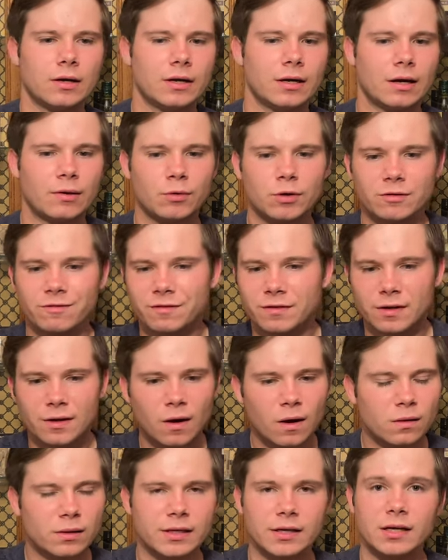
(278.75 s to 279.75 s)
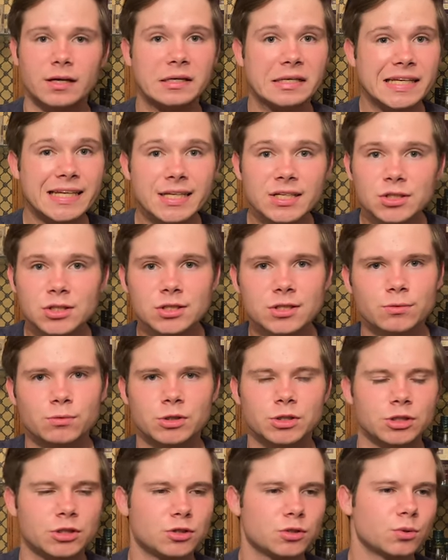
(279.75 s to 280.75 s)
I would call it anise,
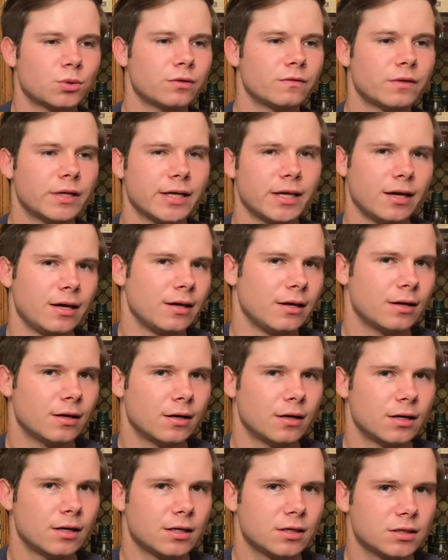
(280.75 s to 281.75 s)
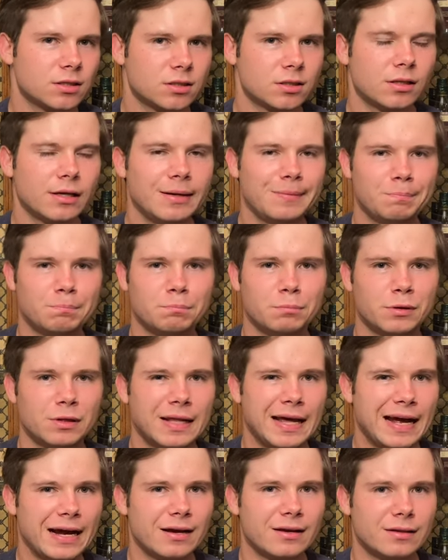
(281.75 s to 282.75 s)
which is sort of like a slight
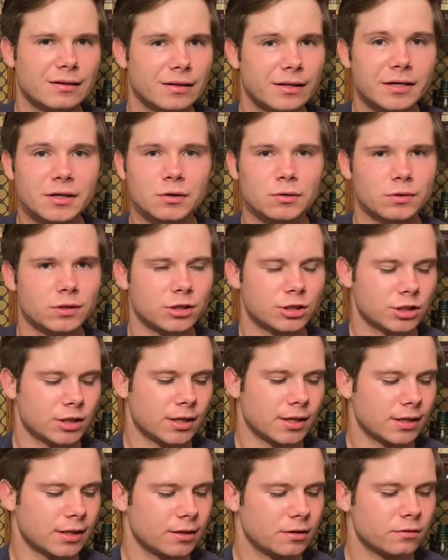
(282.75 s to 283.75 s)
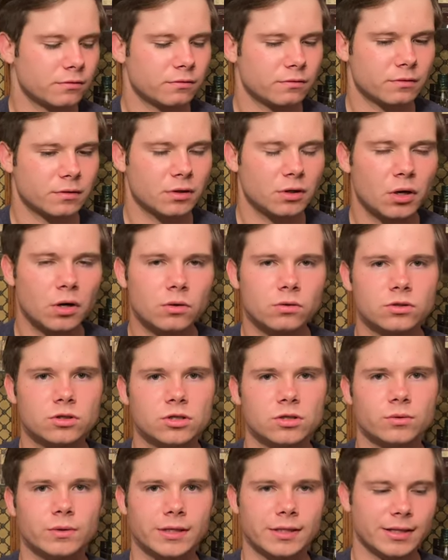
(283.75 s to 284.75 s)
black licorice kind of note
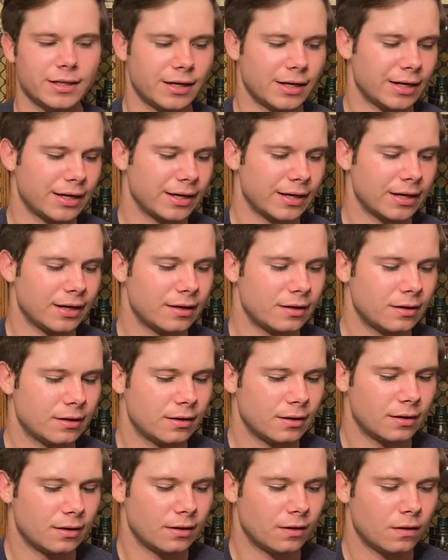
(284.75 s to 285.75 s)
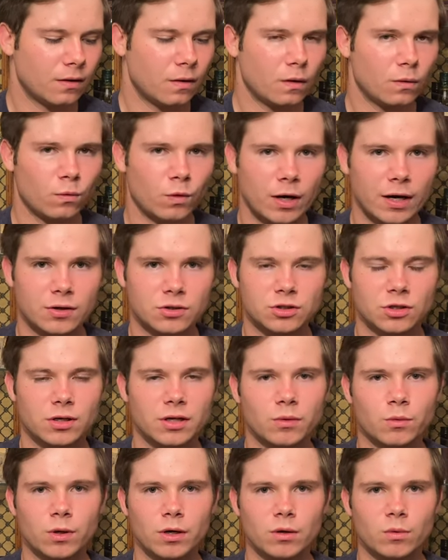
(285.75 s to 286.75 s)
to it that I get on Wild
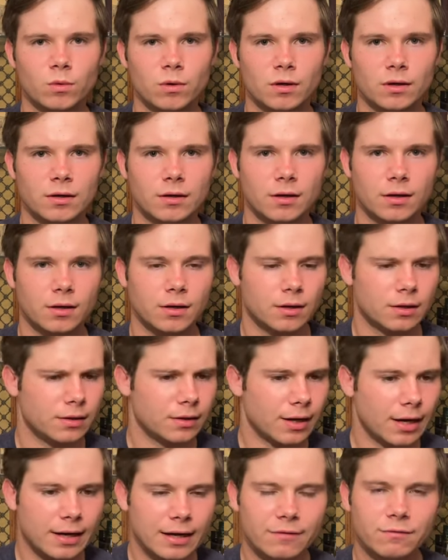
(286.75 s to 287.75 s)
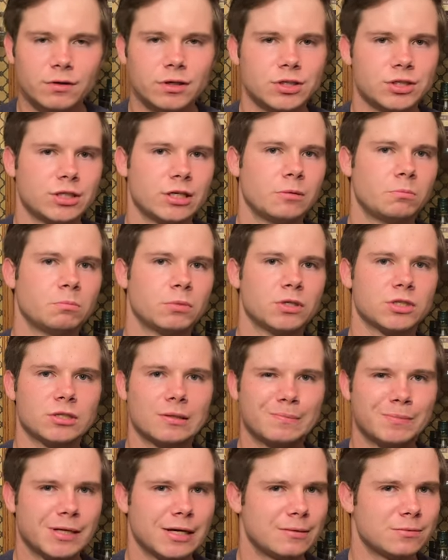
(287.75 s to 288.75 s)
Turkey 101. Not every sip, but
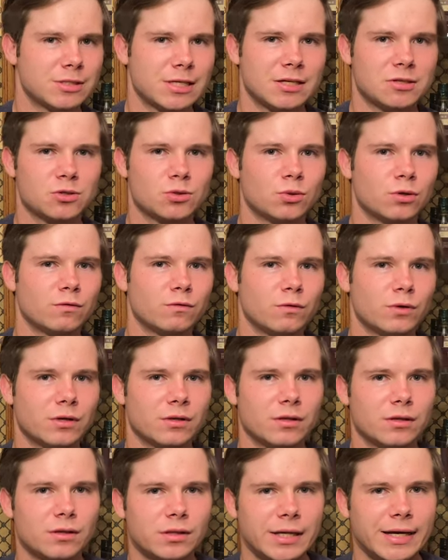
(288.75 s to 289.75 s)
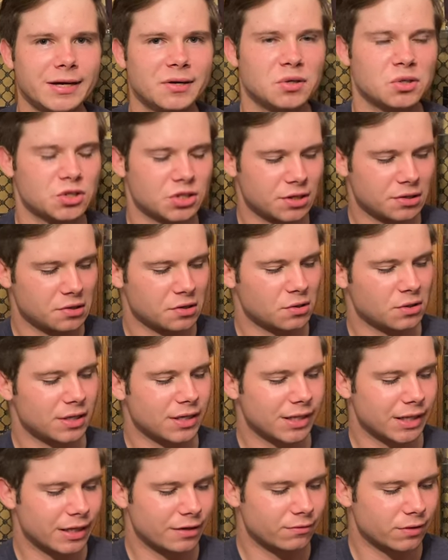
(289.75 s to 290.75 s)
sometimes that's sort of one of the layers
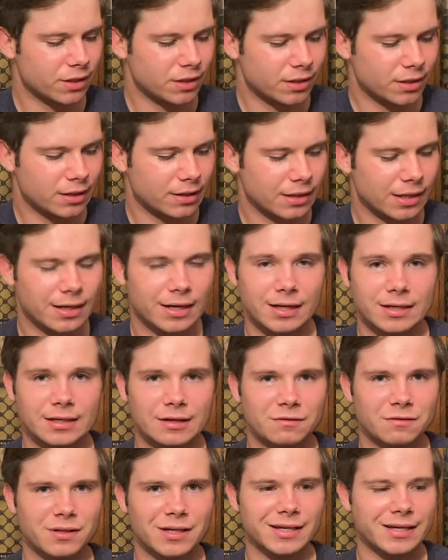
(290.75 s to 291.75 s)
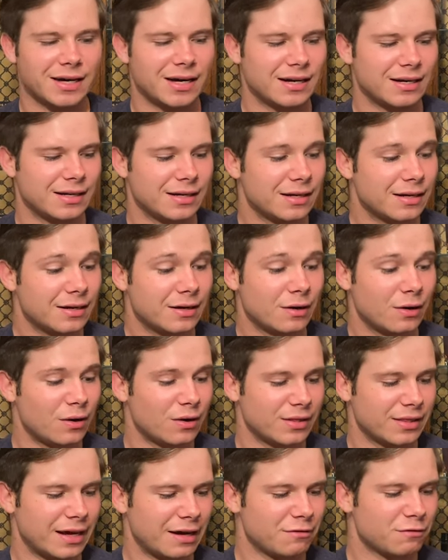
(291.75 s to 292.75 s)
underneath everything, and I definitely got it
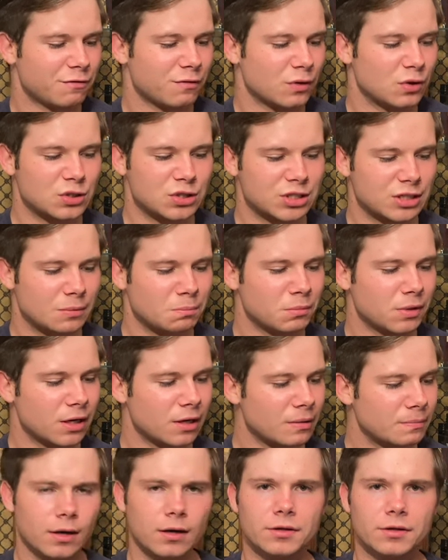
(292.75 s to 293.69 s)
on that first sip there.